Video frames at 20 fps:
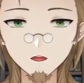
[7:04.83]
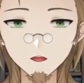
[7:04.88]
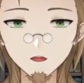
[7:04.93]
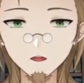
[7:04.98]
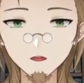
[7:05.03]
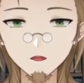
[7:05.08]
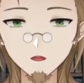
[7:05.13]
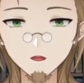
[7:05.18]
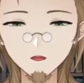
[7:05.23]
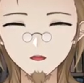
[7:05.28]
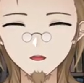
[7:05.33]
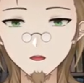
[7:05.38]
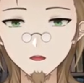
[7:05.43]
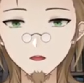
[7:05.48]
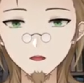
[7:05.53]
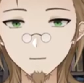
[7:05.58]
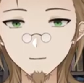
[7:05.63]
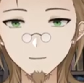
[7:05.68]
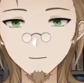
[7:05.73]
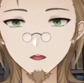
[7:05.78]
where um,
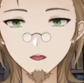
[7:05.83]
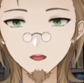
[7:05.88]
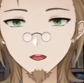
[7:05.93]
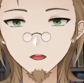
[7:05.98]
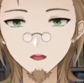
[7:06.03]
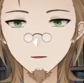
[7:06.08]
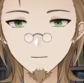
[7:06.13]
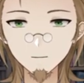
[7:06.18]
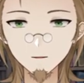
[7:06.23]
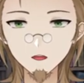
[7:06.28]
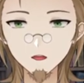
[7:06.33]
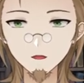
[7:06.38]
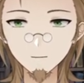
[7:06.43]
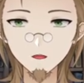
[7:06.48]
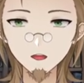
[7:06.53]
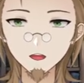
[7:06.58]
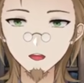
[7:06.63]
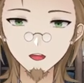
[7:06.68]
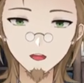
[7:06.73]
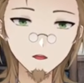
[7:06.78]
she does some stuff, but it's
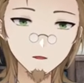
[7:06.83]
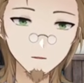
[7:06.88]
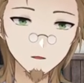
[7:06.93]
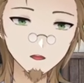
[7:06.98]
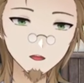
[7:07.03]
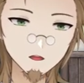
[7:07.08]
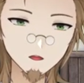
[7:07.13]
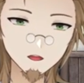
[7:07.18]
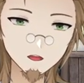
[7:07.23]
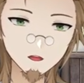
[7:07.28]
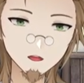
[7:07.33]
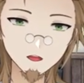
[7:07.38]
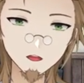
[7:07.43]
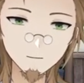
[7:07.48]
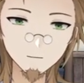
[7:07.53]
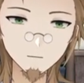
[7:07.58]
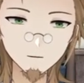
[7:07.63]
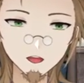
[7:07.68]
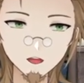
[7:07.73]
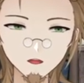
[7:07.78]
not what she did in the
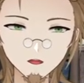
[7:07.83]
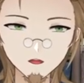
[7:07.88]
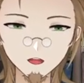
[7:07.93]
manga.